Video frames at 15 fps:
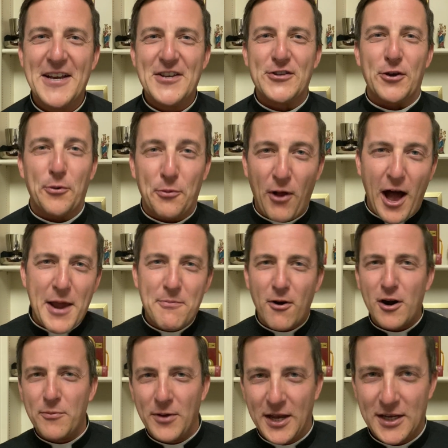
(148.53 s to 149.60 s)
So blind
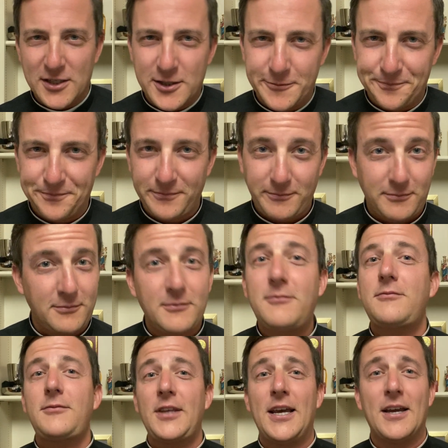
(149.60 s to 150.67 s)
Bartimaeus
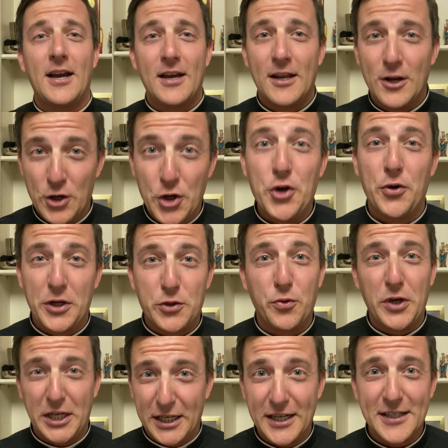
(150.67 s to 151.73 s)
knew his
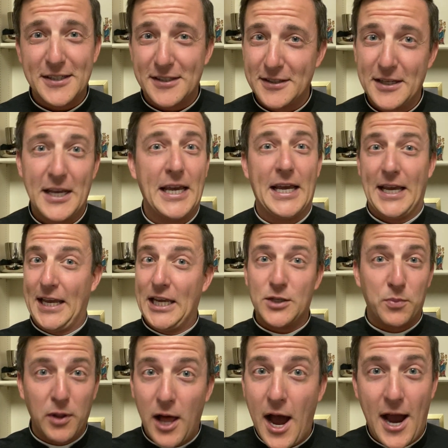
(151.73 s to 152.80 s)
weakness. He's
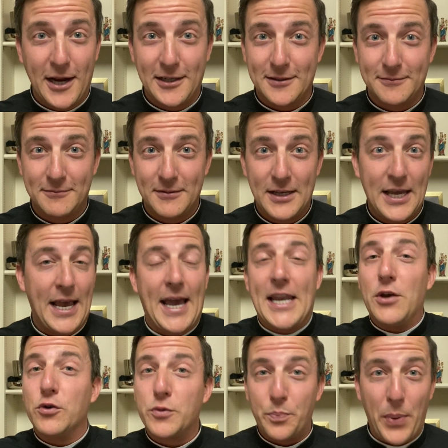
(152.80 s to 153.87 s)
blind, and he
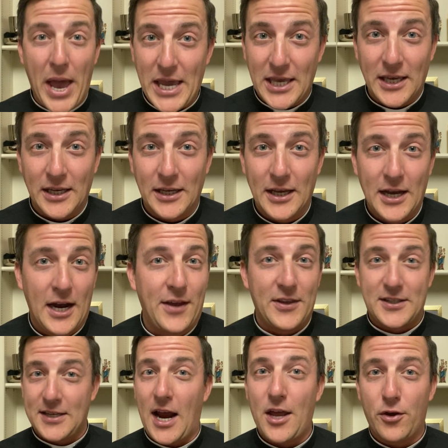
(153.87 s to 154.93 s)
was begging on the
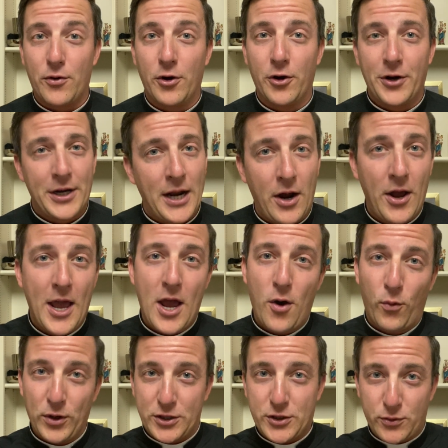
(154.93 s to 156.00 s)
side of the road. Now,
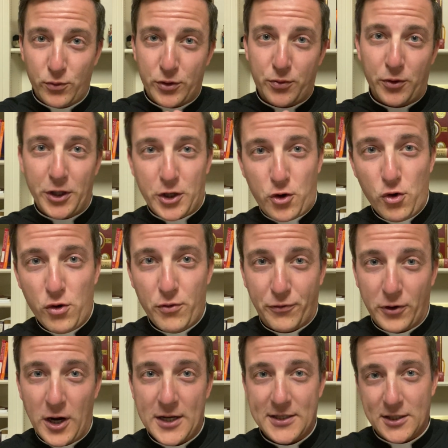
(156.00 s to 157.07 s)
what's really cool for
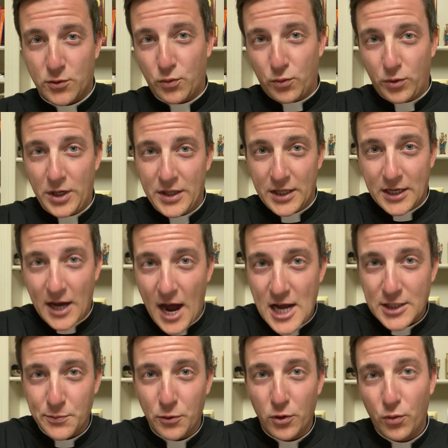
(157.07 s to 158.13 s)
us is in the
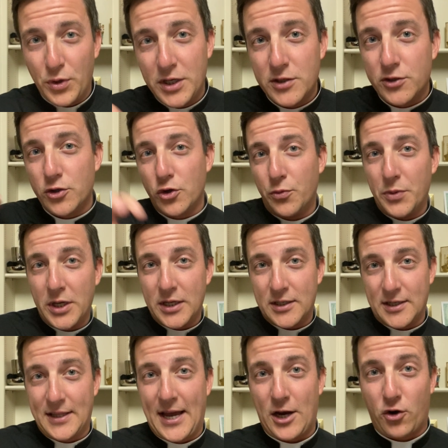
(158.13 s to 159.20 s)
gospel, we zoom into
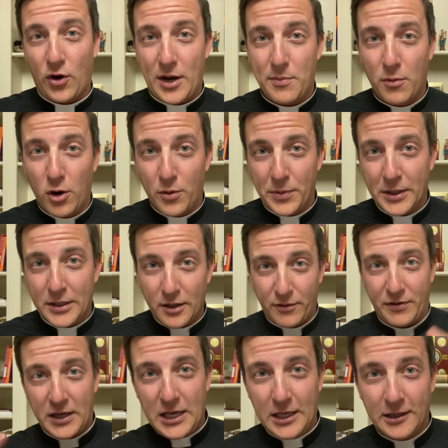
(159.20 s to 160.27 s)
that great moment of
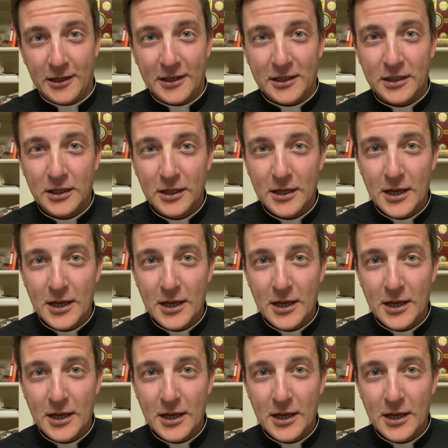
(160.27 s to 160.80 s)
healing,